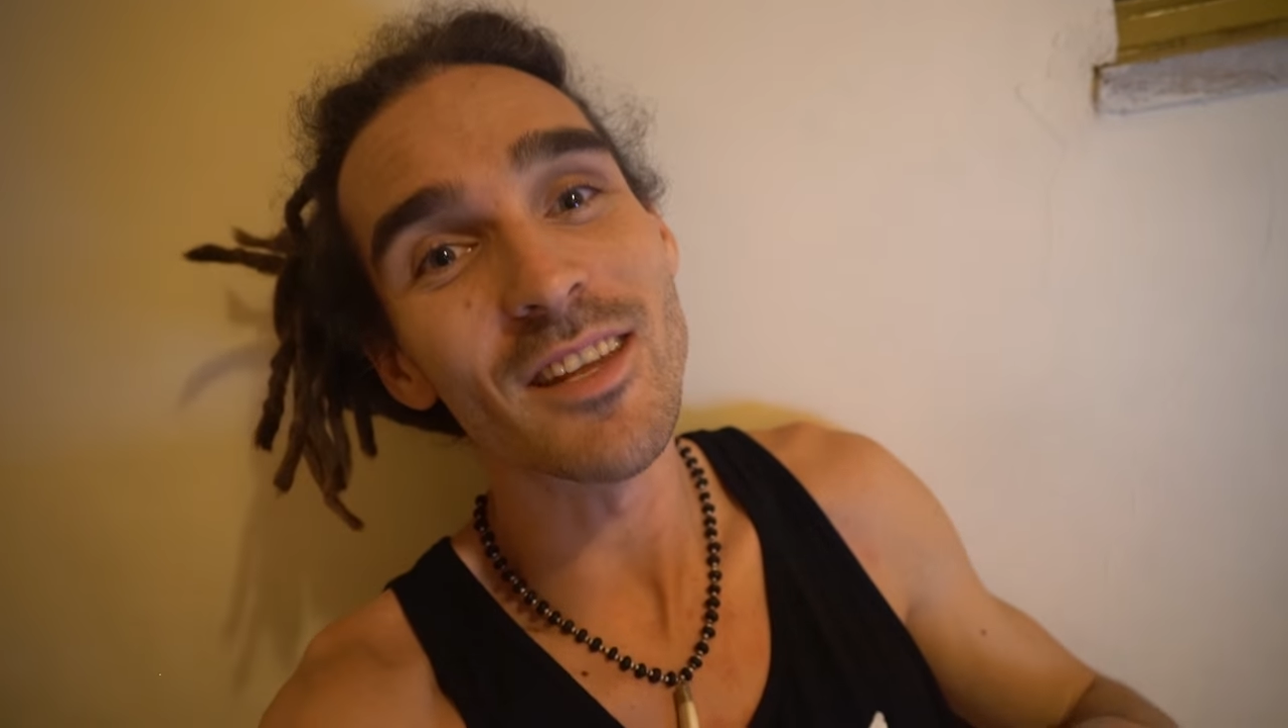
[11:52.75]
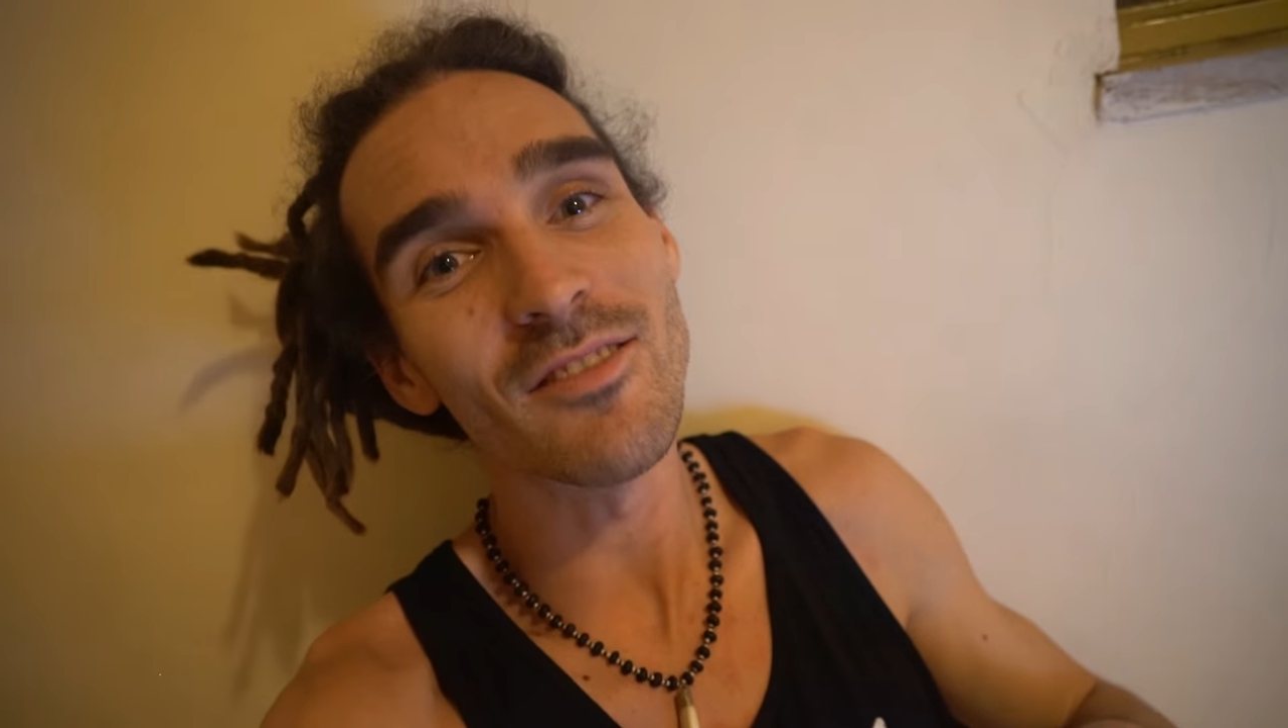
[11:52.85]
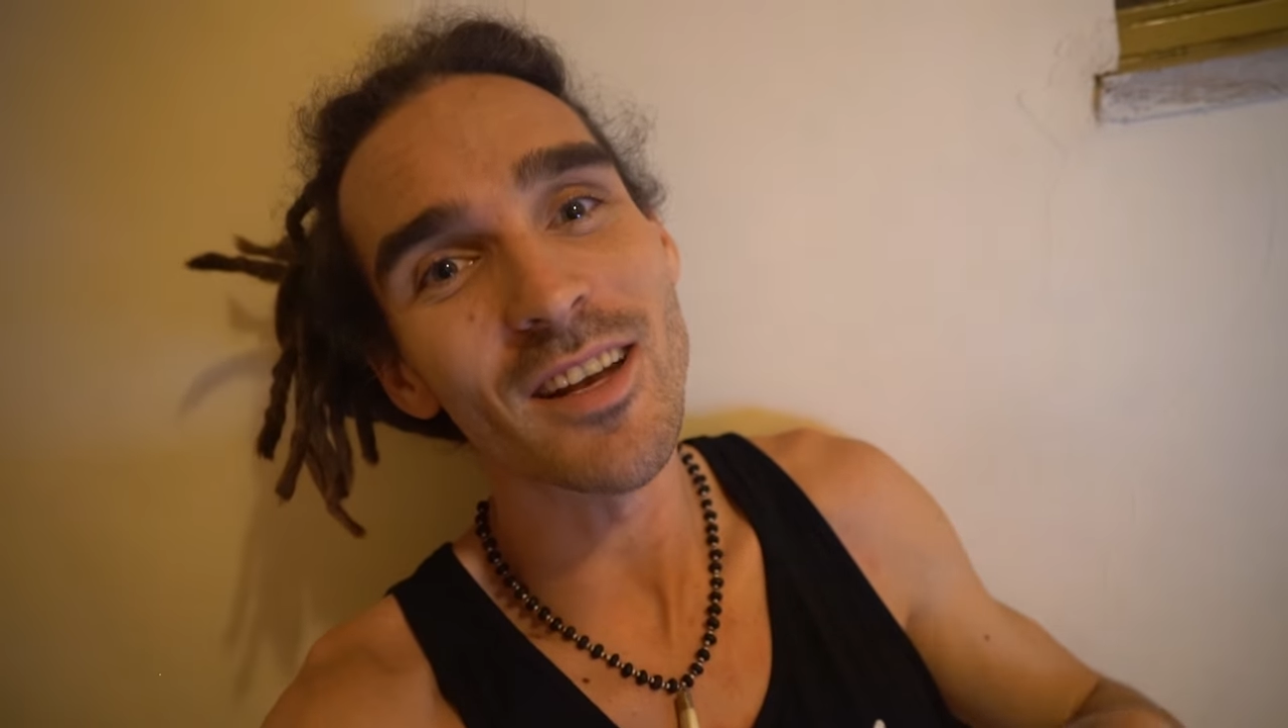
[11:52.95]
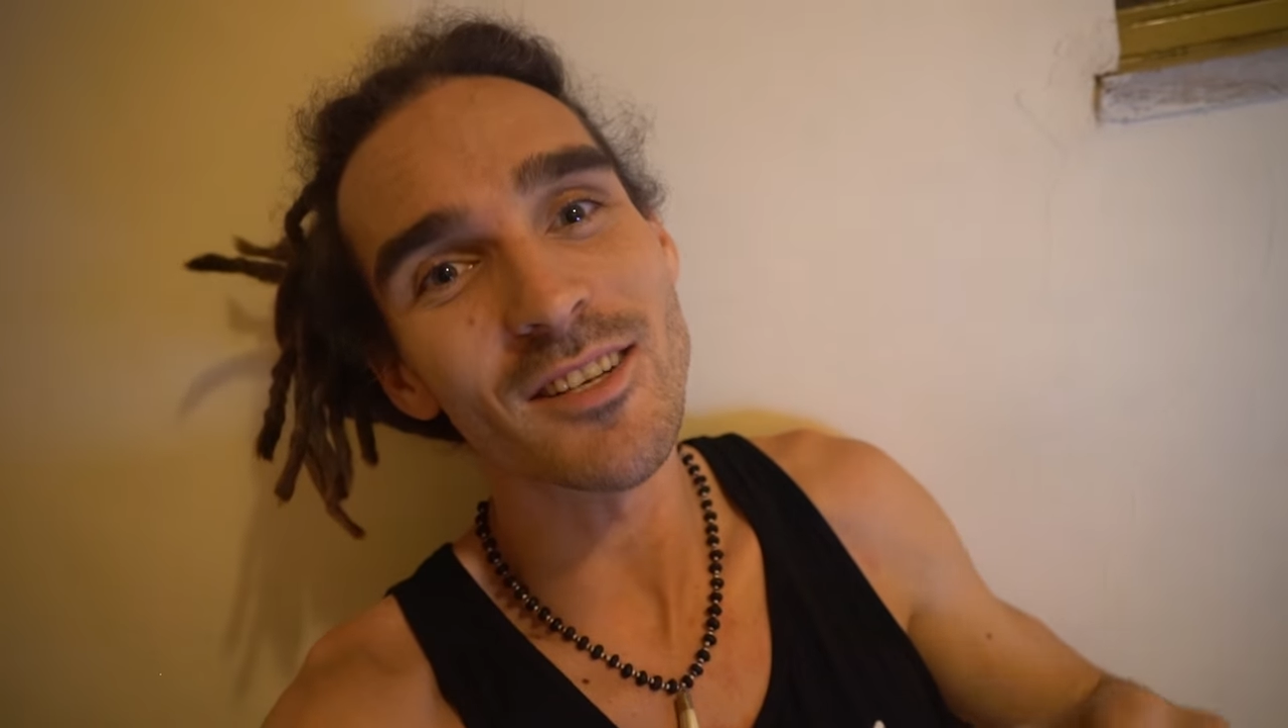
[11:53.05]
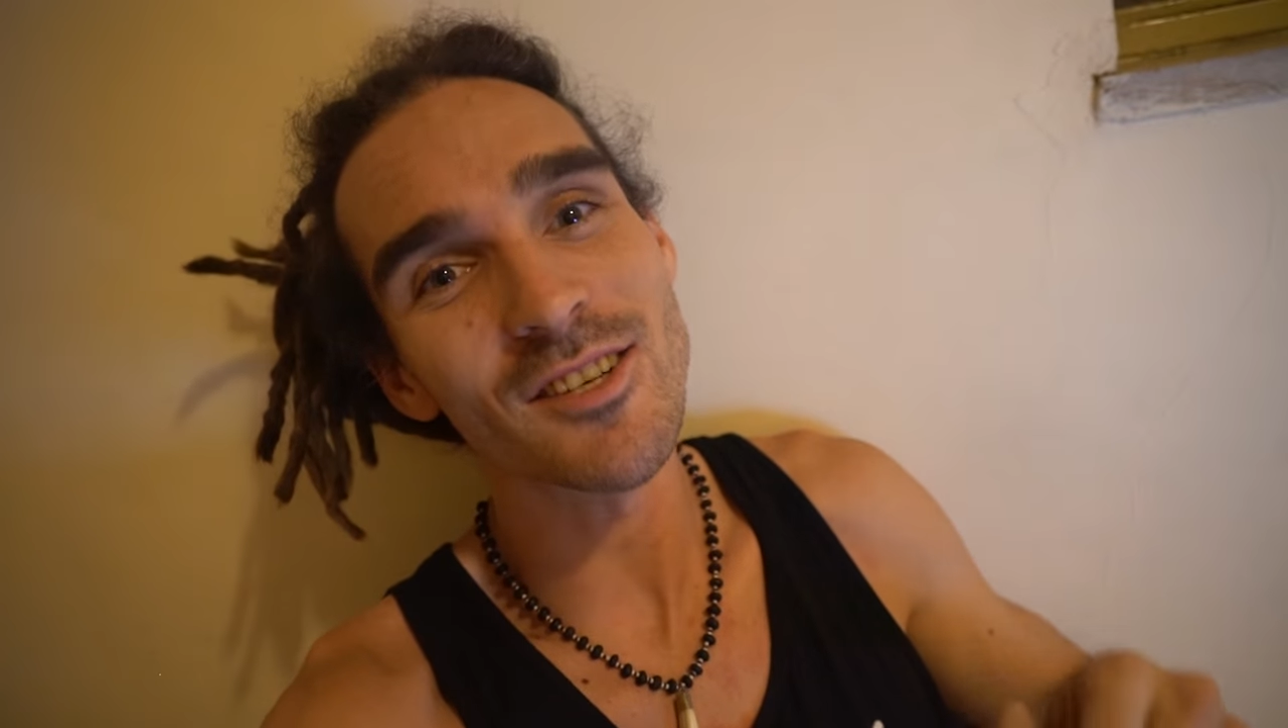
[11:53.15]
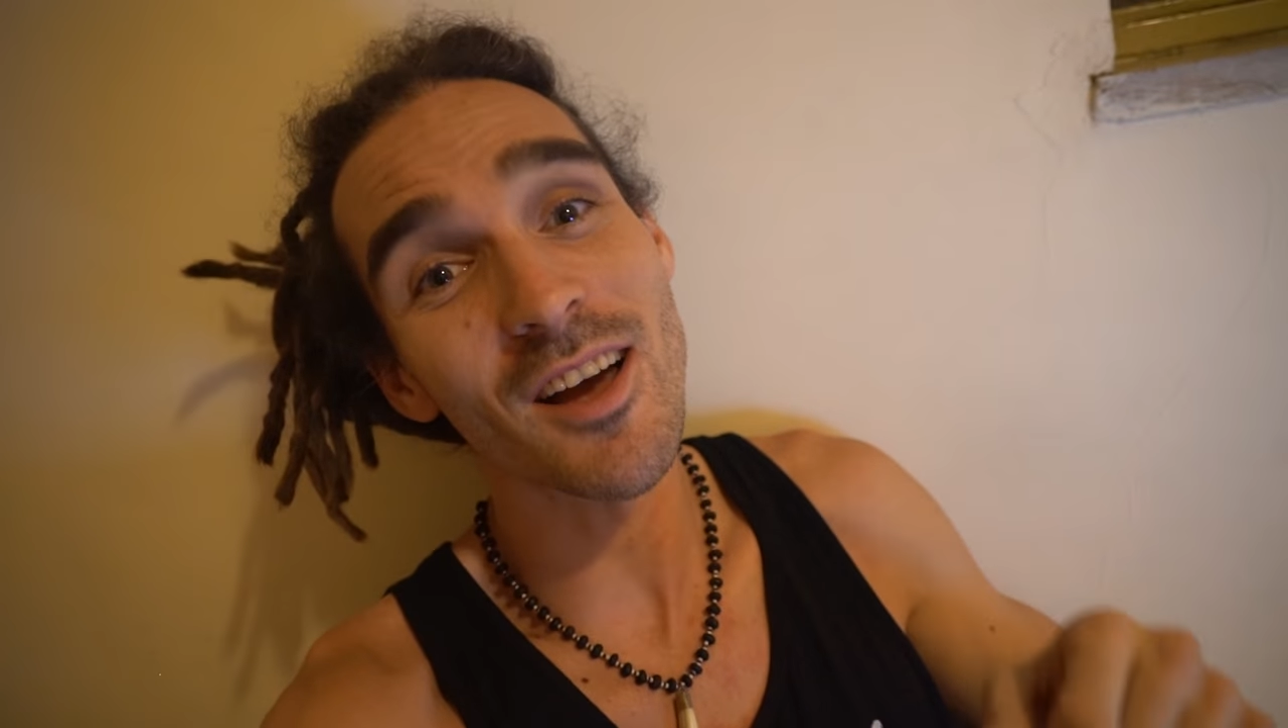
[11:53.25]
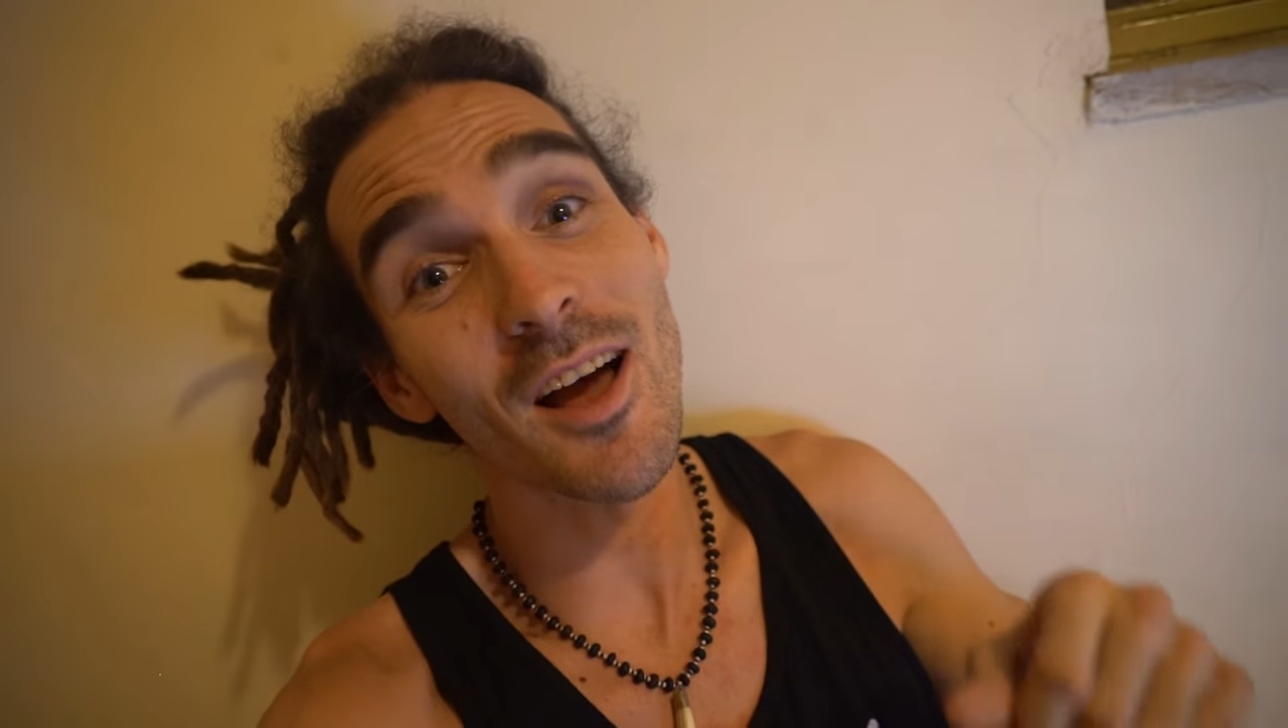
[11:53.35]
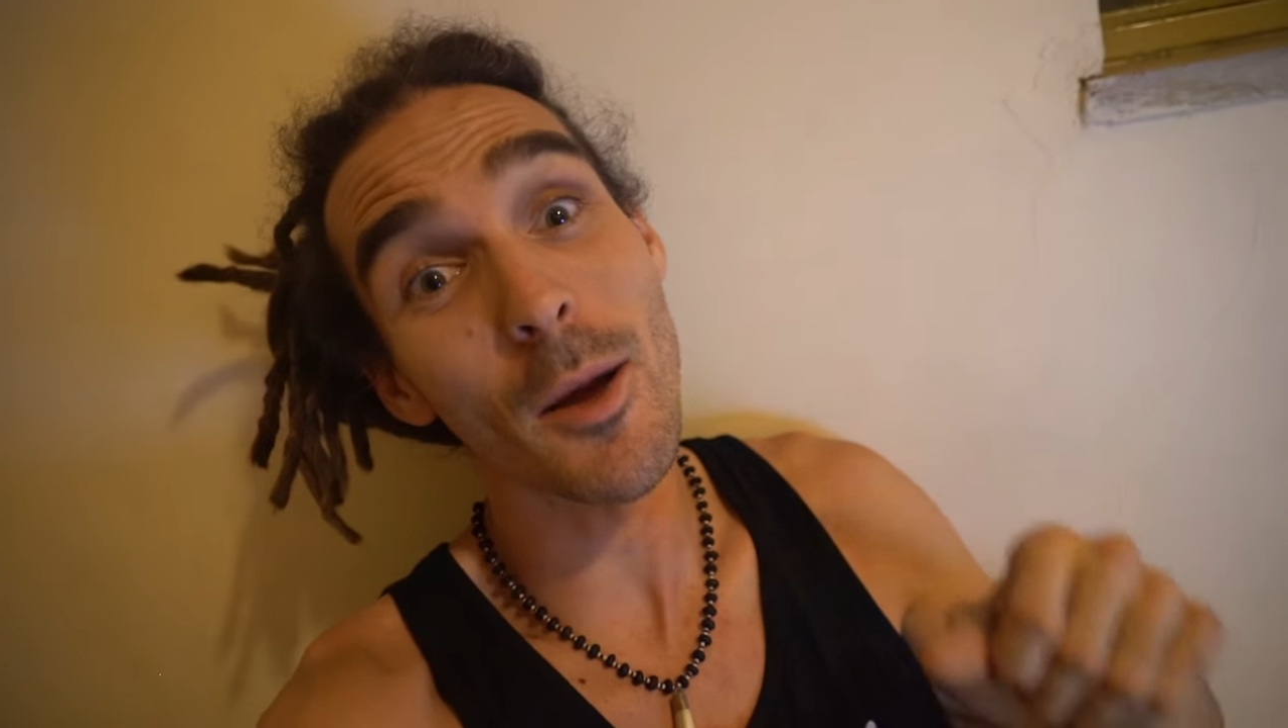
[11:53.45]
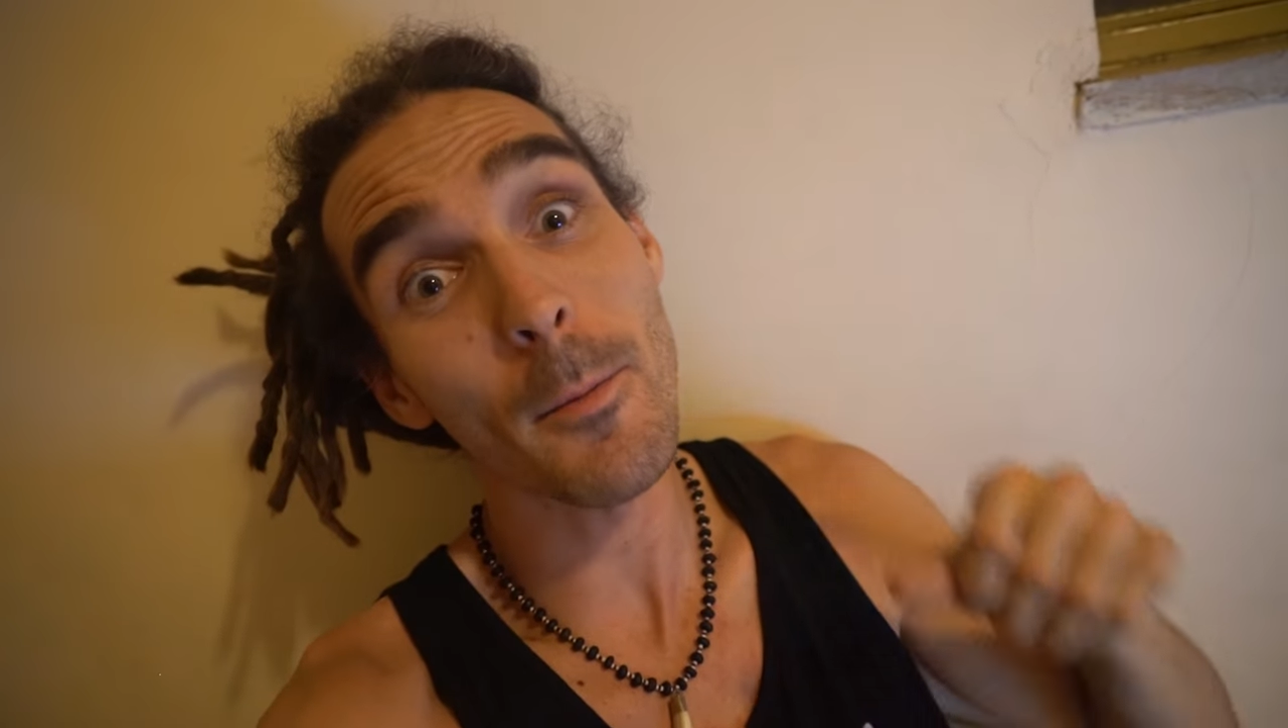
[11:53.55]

adventure.